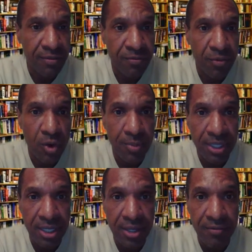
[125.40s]

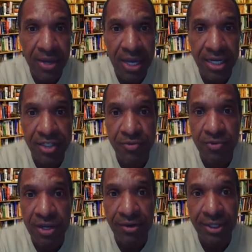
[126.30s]
informative and it's
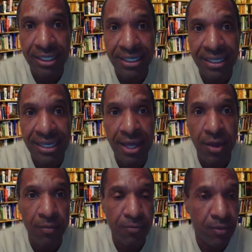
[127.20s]
very
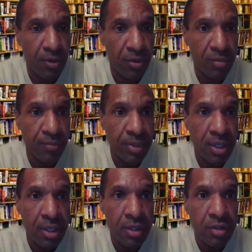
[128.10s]
helpful.
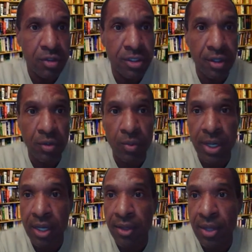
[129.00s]
So
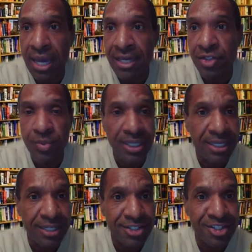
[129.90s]
as we
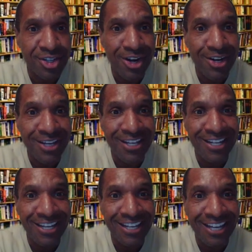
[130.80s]
get
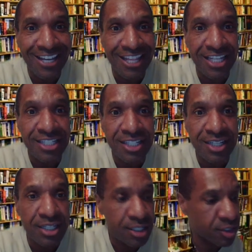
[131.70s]
started, this
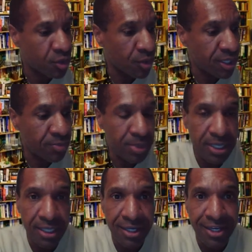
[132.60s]
is going to
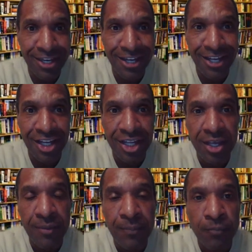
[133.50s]
be a
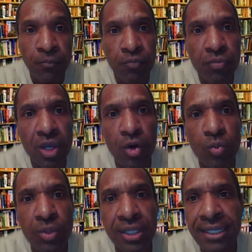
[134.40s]

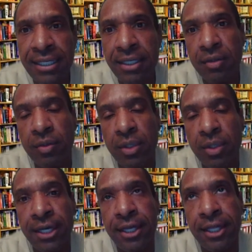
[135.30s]
really
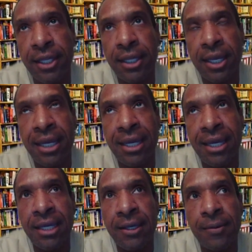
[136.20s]

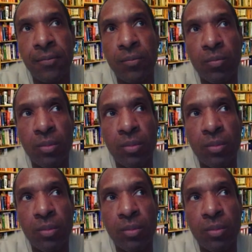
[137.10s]
a